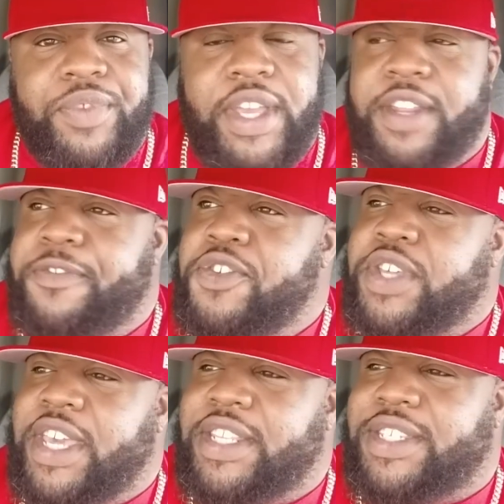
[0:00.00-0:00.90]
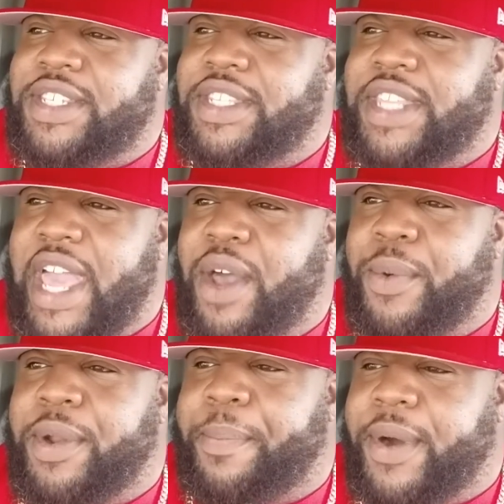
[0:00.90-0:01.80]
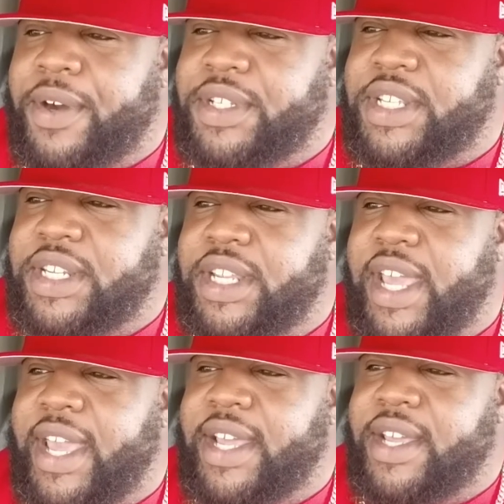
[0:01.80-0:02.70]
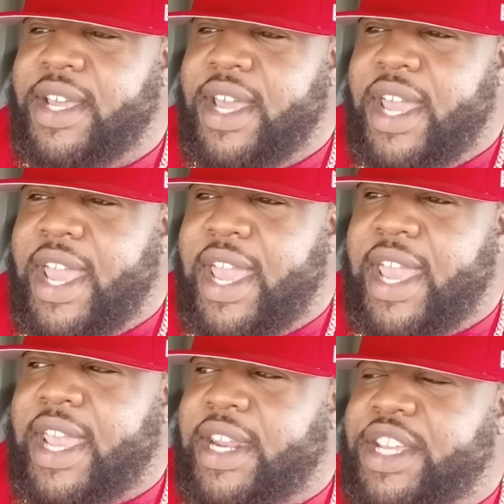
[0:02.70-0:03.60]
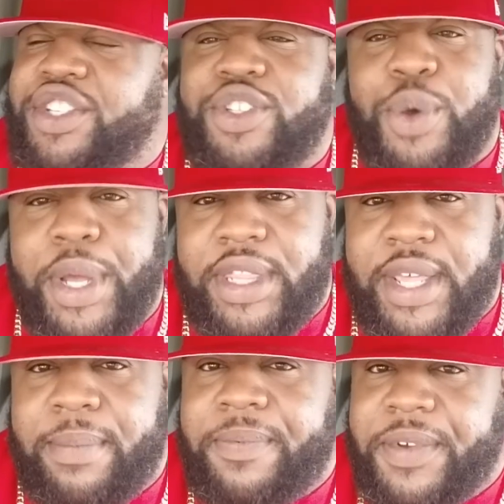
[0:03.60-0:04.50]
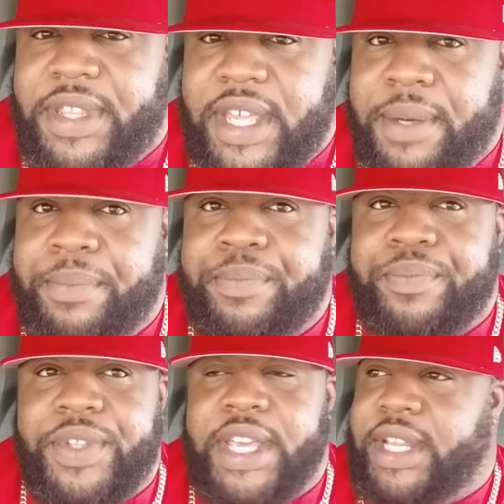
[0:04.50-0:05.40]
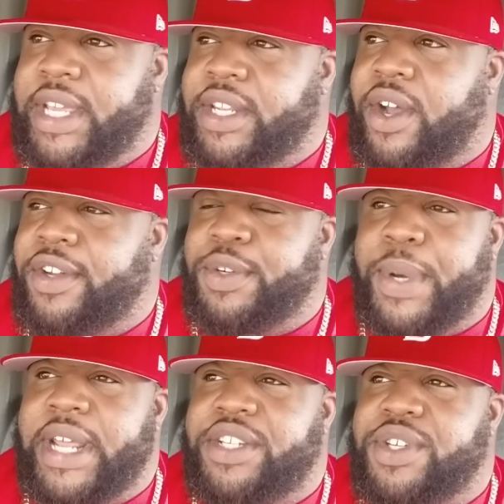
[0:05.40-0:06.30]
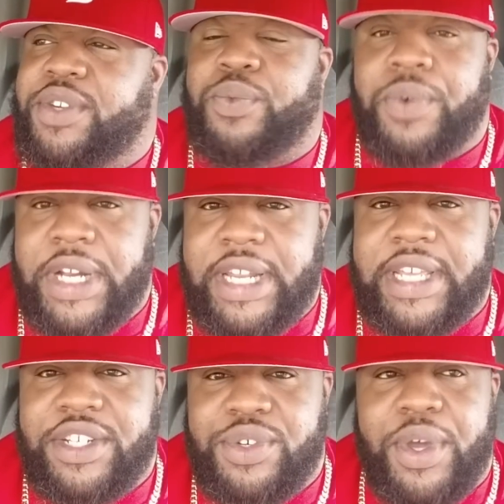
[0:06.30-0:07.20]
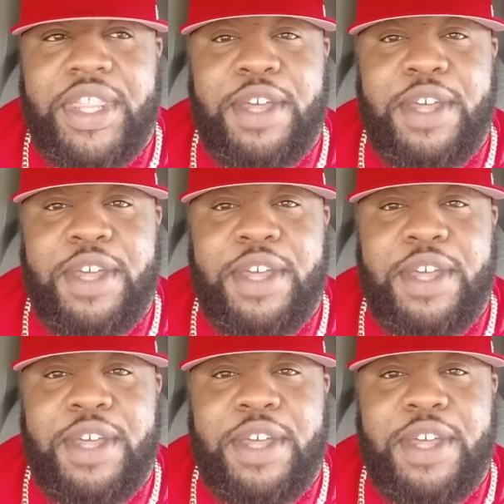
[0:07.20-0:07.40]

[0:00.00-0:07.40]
And if you can't sit down with a person and enjoy them for them, and the only way that you can really enjoy